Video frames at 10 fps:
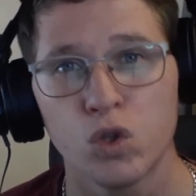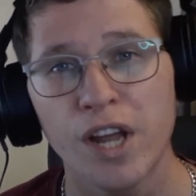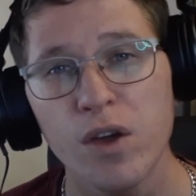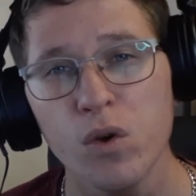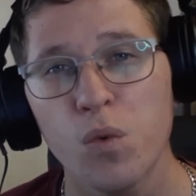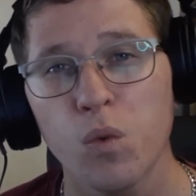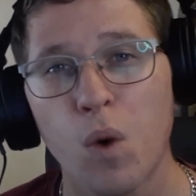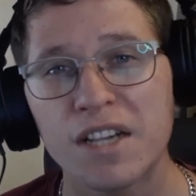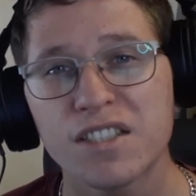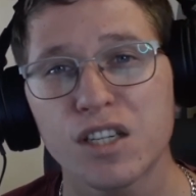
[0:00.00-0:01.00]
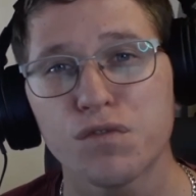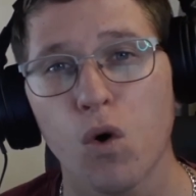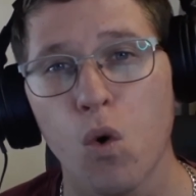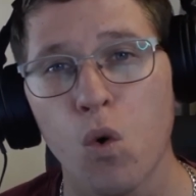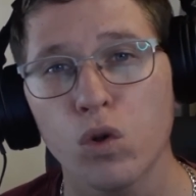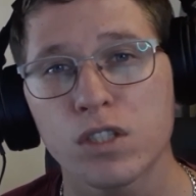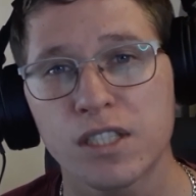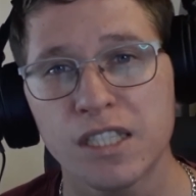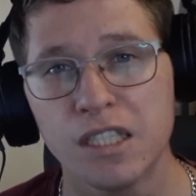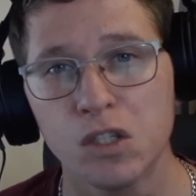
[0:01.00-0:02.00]
Today, we will once and for all
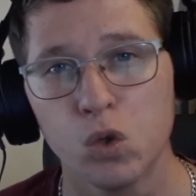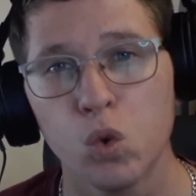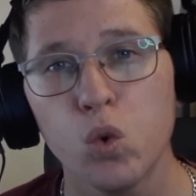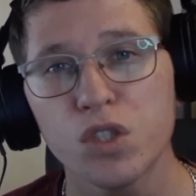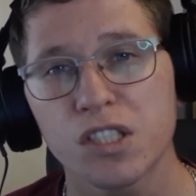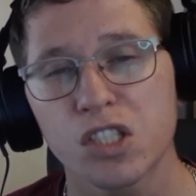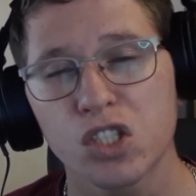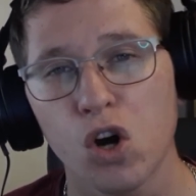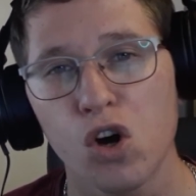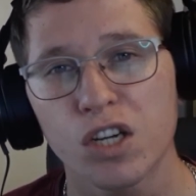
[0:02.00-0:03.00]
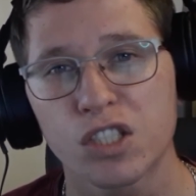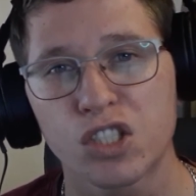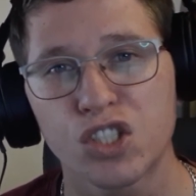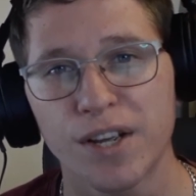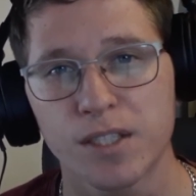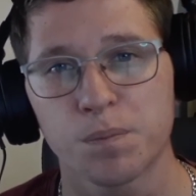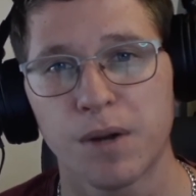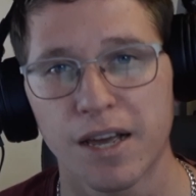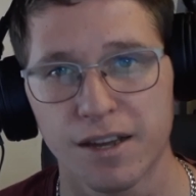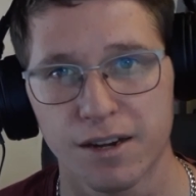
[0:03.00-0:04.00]
see who is the strongest chess
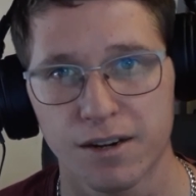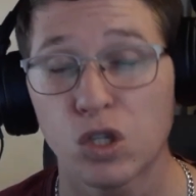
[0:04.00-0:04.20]
player.